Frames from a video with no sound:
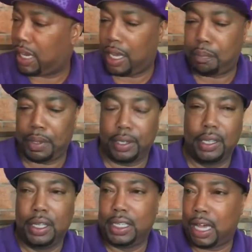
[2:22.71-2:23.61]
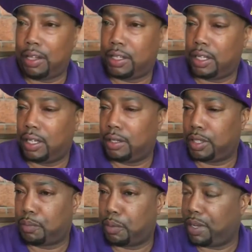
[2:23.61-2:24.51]
camp, and now at
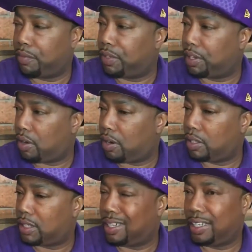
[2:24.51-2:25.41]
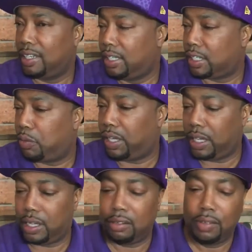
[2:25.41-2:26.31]
the premiere for the Cards this
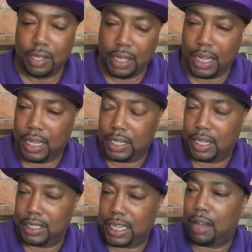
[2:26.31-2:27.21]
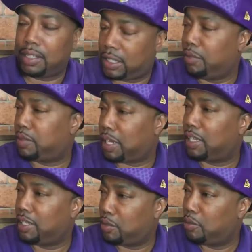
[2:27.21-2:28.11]
weekend. Now it seems
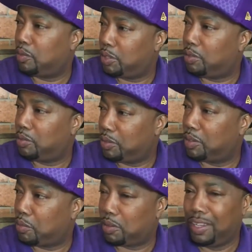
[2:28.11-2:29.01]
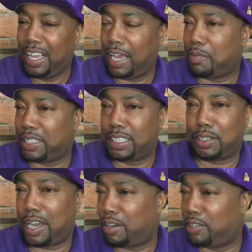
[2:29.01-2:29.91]
like a little more. And my
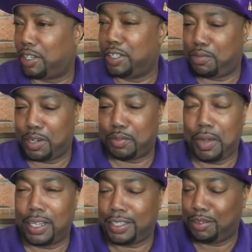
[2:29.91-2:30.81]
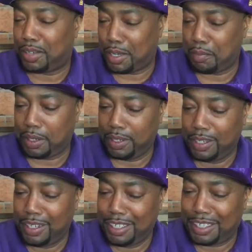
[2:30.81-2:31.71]
sister got her jersey first. Mine's still coming.
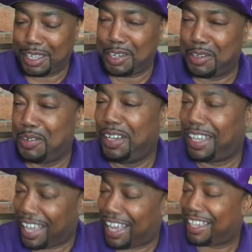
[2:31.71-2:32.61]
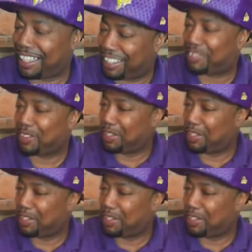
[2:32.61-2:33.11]
So it's